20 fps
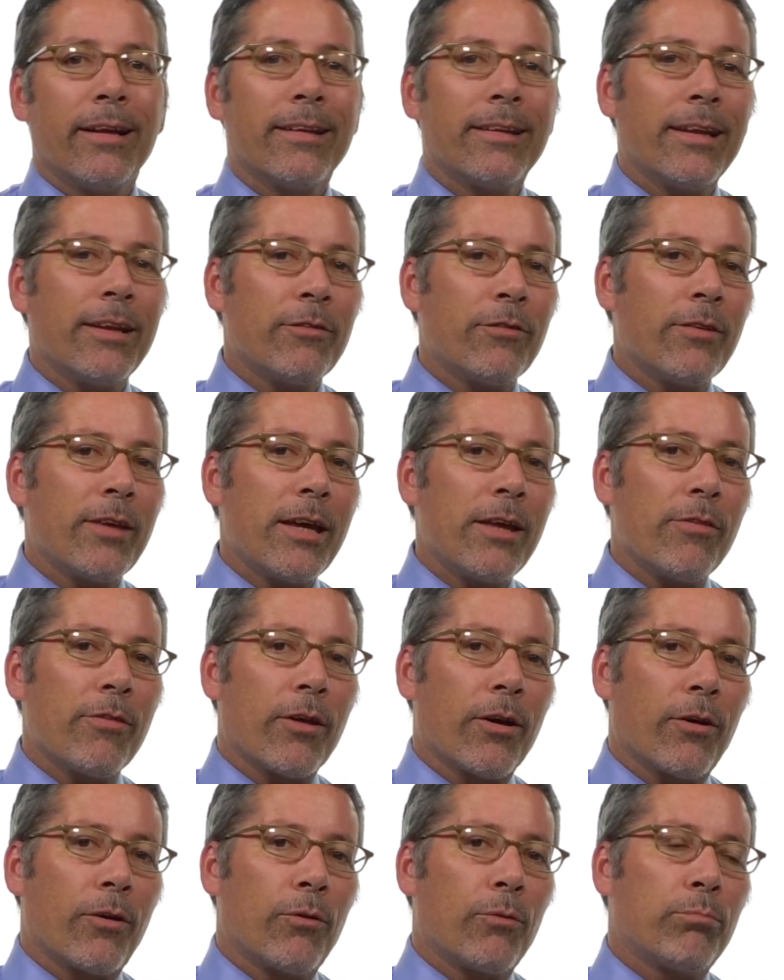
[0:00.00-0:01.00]
Let's say,
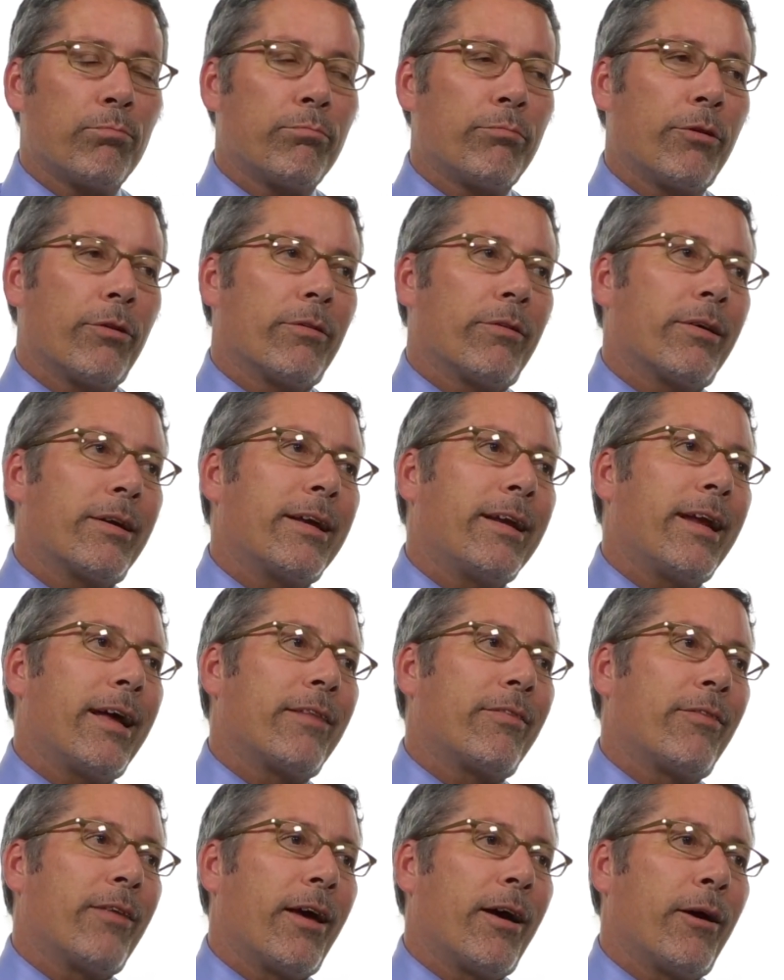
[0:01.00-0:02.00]
though, you're looking
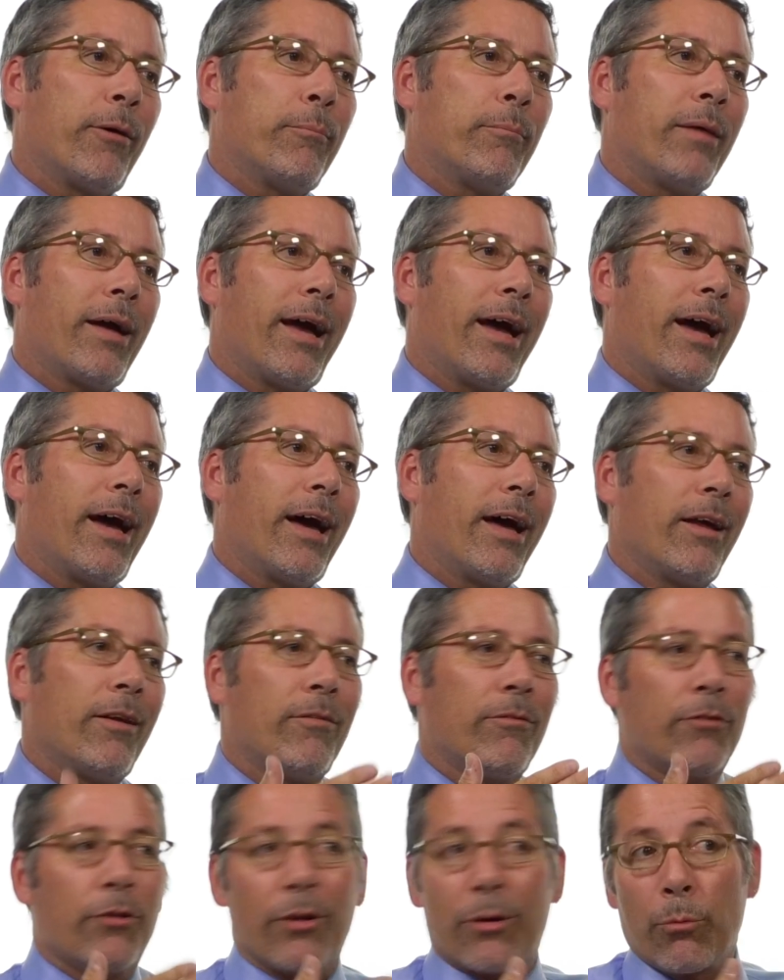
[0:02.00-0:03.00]
at them
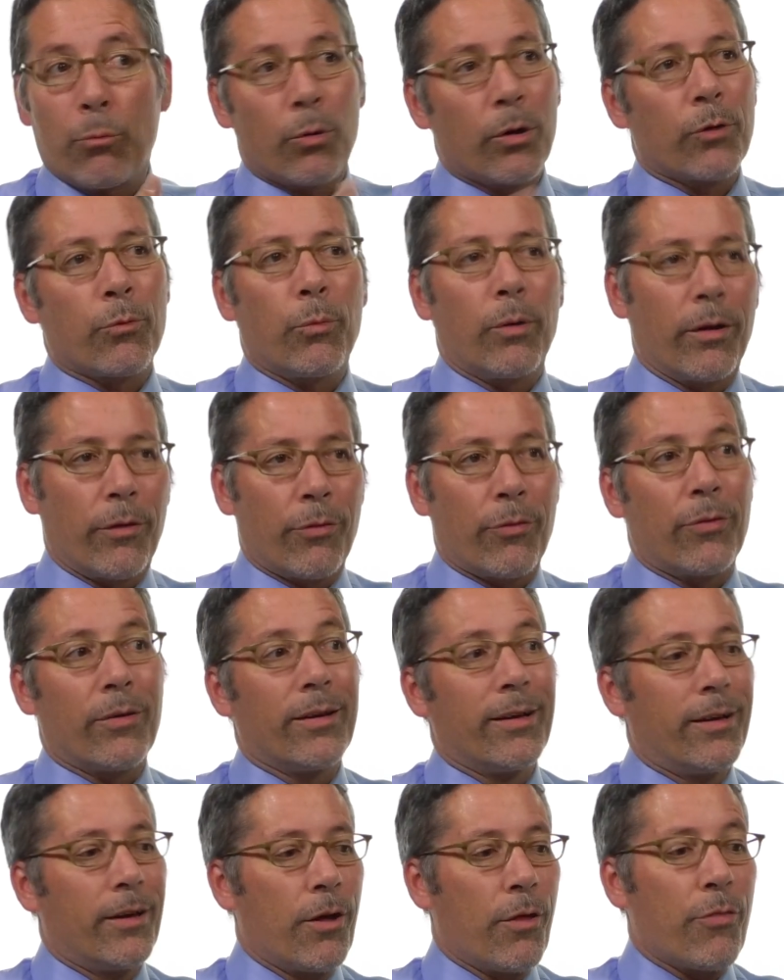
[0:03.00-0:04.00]
and you can work with
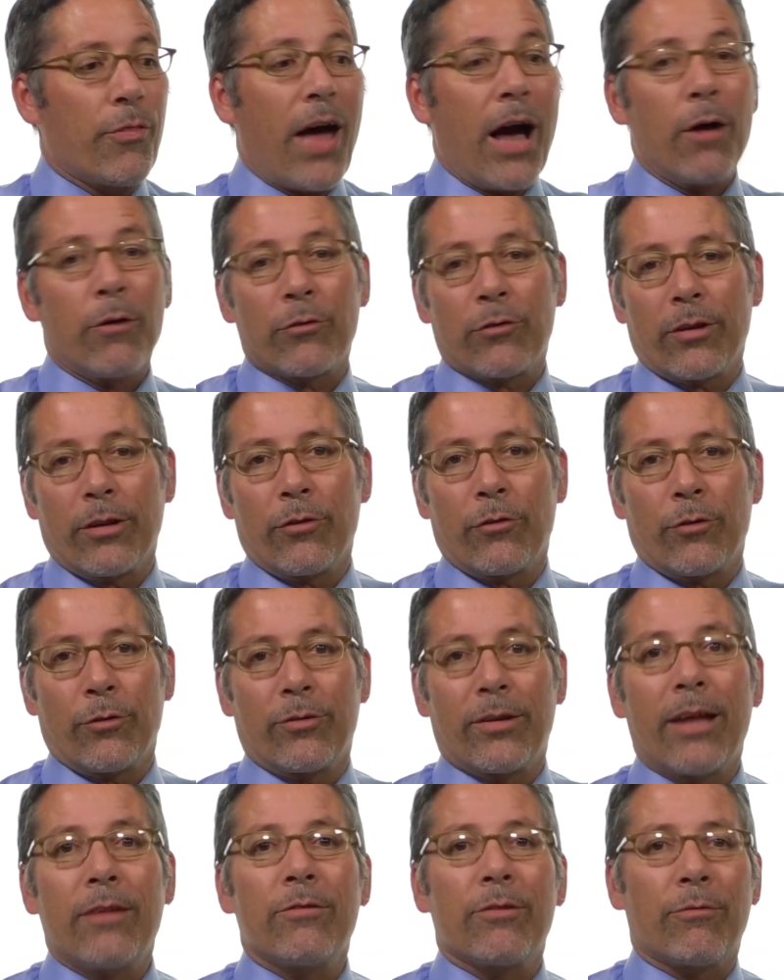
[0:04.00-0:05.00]
thousands or
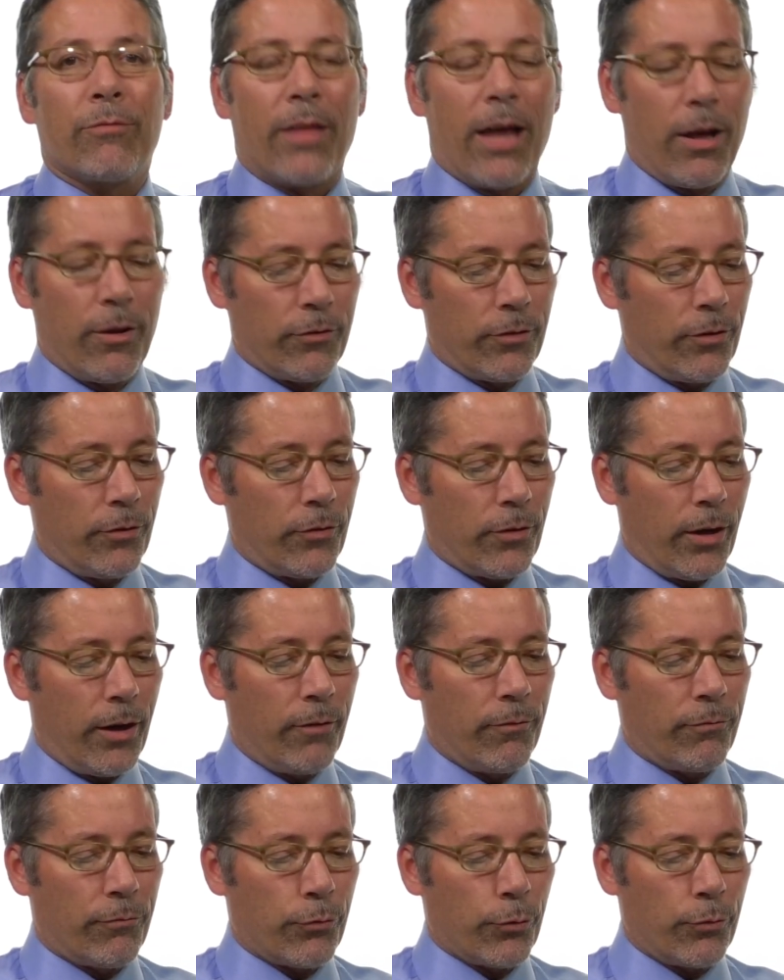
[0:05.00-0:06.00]
tens of thousands
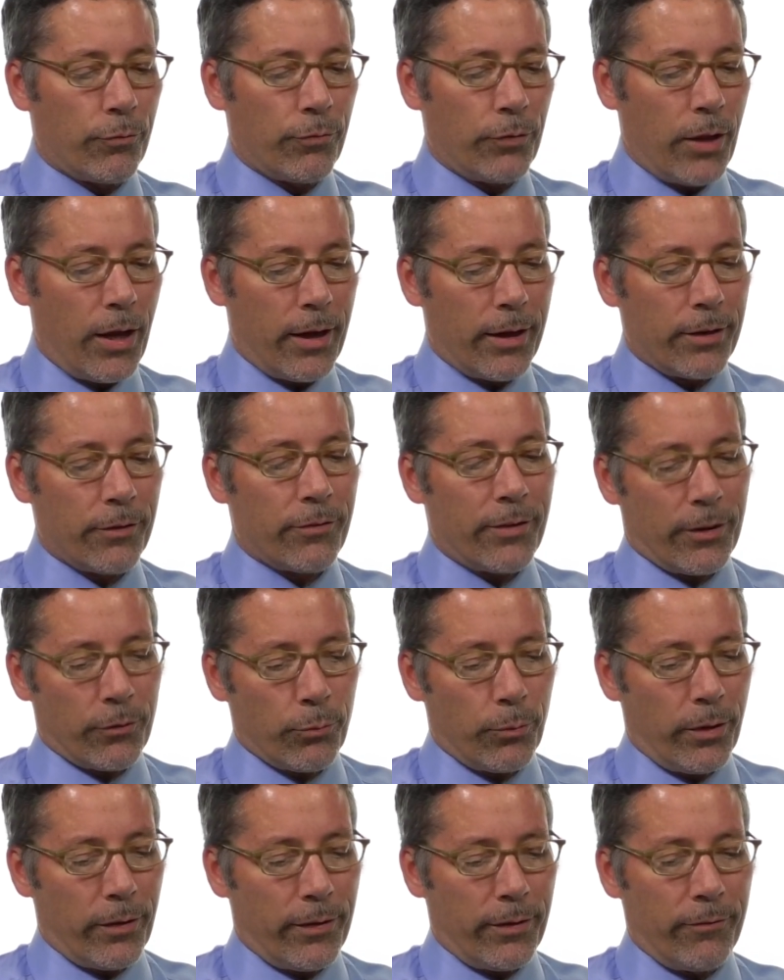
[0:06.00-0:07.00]
of fruit flies. That's
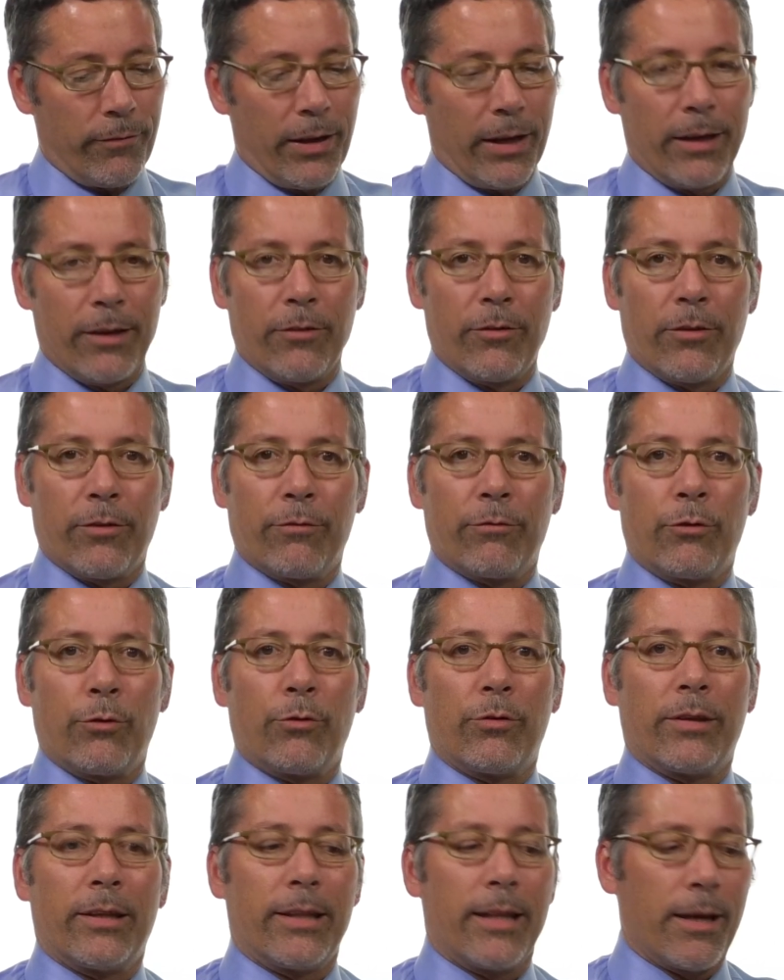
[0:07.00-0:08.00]
one of the advantages of
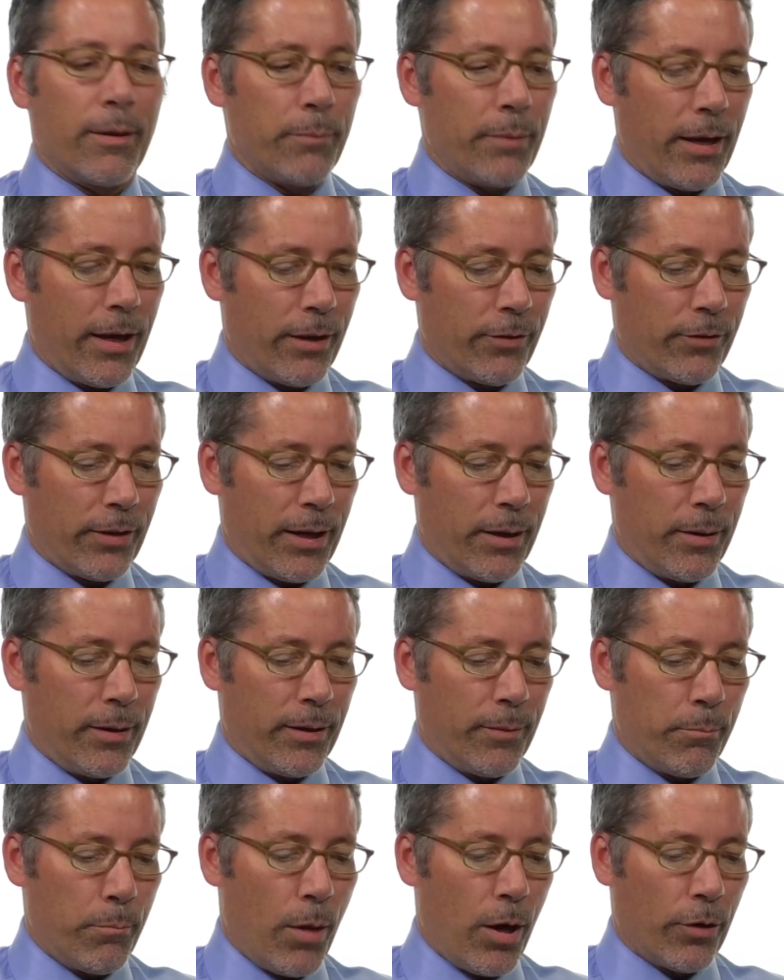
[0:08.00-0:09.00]
using them as
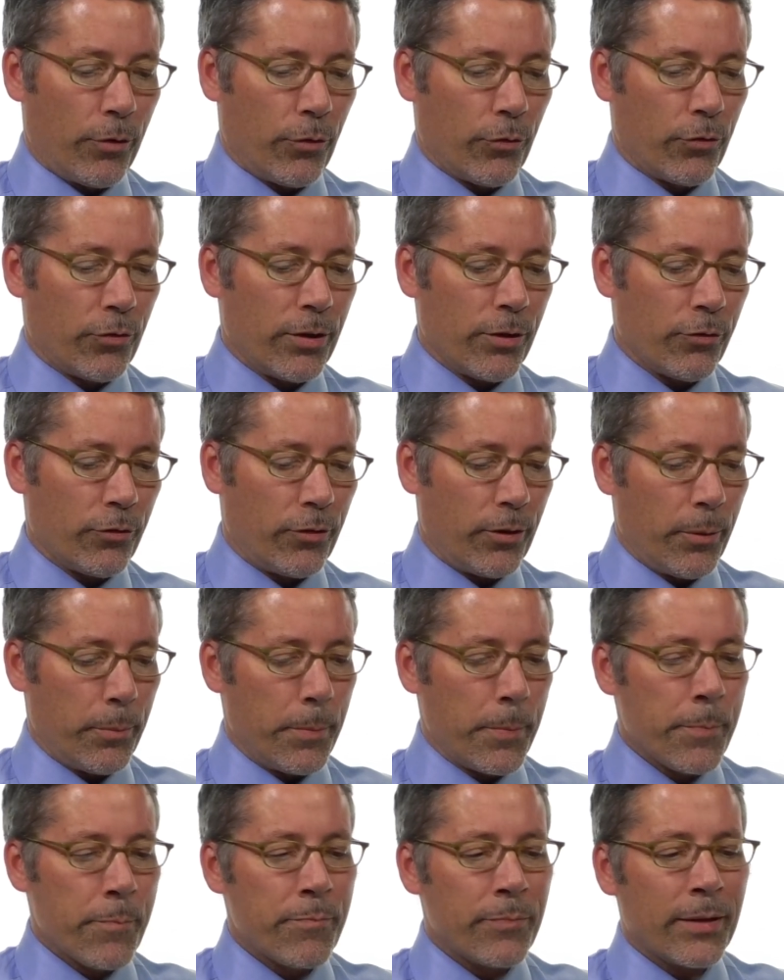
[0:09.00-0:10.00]
a model system.